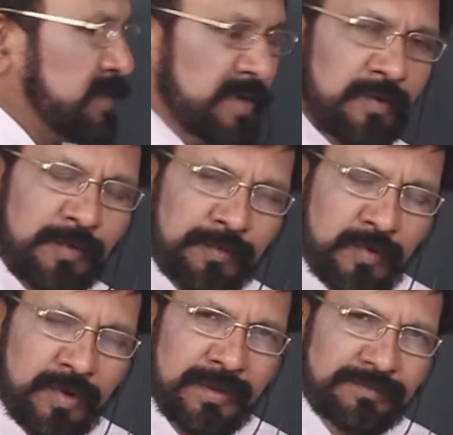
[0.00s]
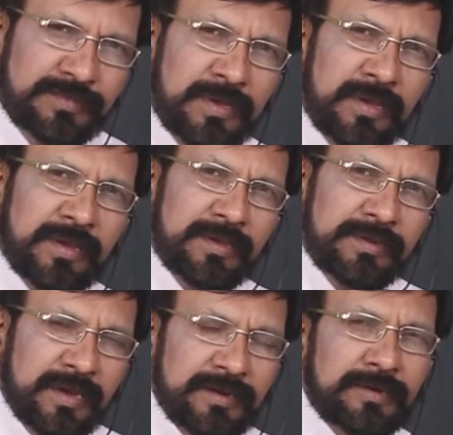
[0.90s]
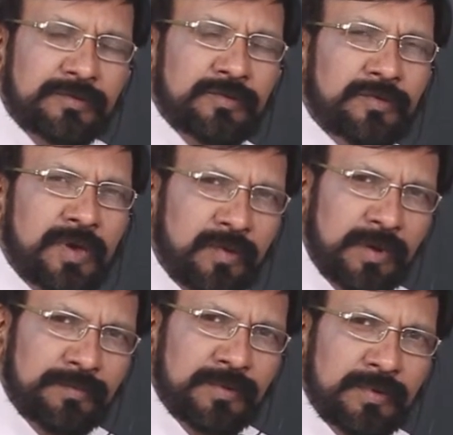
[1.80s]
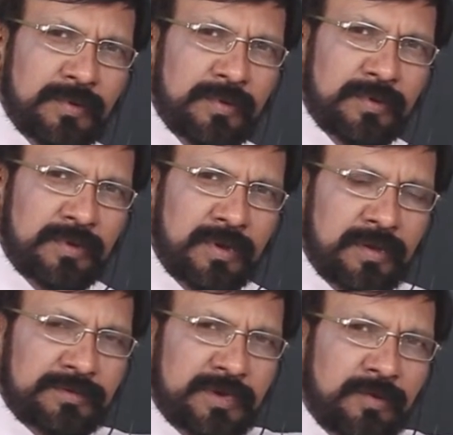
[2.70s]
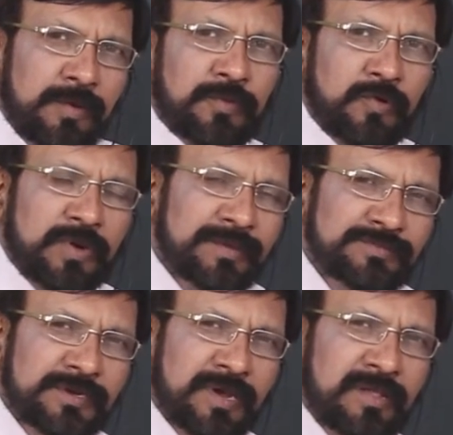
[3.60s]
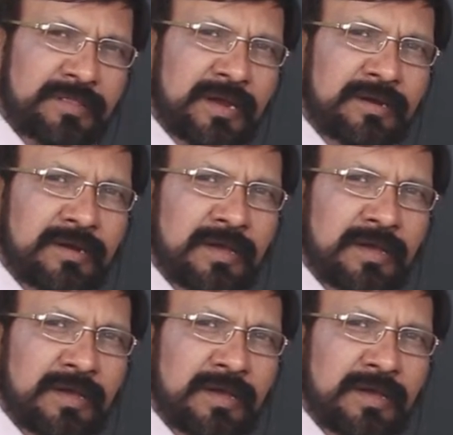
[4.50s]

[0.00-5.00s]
Java programs. In order to develop Java programs and all that,